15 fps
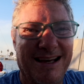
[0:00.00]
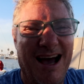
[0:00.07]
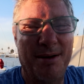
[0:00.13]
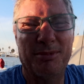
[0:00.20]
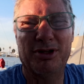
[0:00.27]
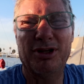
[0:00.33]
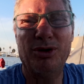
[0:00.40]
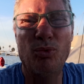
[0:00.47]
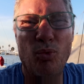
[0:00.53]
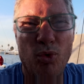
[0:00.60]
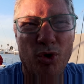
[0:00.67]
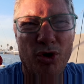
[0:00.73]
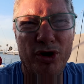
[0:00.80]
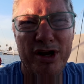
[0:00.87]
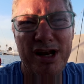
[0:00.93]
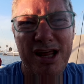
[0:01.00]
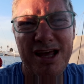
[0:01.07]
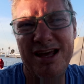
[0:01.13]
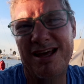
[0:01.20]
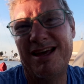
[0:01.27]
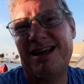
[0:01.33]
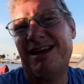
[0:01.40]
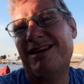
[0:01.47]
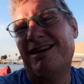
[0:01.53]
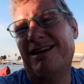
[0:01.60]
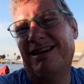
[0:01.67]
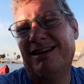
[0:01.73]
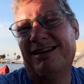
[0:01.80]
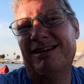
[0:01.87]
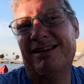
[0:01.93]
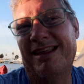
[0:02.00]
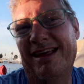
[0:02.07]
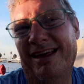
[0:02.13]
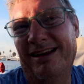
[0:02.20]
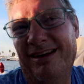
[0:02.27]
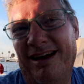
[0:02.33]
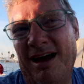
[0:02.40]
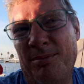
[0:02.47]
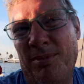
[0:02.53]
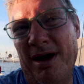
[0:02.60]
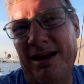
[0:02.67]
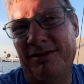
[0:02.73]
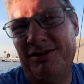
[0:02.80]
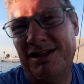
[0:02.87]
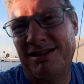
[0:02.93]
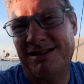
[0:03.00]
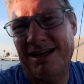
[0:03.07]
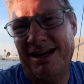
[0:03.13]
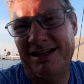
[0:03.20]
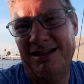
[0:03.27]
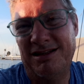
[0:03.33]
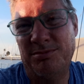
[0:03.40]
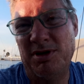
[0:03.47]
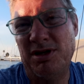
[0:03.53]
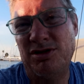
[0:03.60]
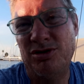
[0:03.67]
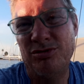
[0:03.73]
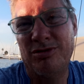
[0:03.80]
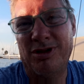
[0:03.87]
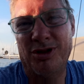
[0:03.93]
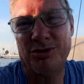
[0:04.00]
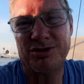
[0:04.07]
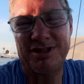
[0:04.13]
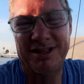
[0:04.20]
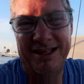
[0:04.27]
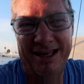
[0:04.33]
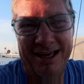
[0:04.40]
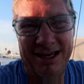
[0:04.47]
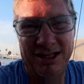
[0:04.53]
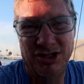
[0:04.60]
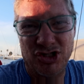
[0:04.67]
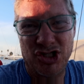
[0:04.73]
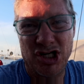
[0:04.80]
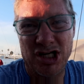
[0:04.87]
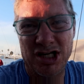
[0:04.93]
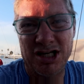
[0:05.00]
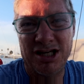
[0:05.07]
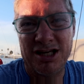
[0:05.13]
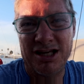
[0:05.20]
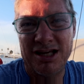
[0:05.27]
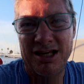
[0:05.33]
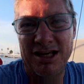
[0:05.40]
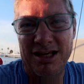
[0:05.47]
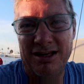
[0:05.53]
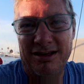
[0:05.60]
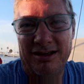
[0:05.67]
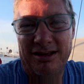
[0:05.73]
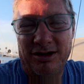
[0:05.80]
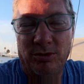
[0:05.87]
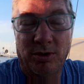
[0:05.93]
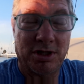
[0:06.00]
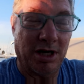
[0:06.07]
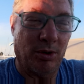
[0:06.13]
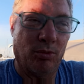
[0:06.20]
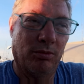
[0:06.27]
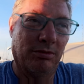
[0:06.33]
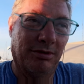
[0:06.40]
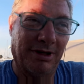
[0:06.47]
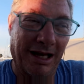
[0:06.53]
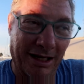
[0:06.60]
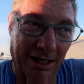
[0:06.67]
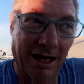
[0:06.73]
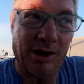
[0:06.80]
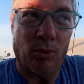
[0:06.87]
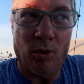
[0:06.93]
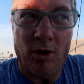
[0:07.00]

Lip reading: I'm a little worried that I might have designed it to be too close to the edge, which I kind of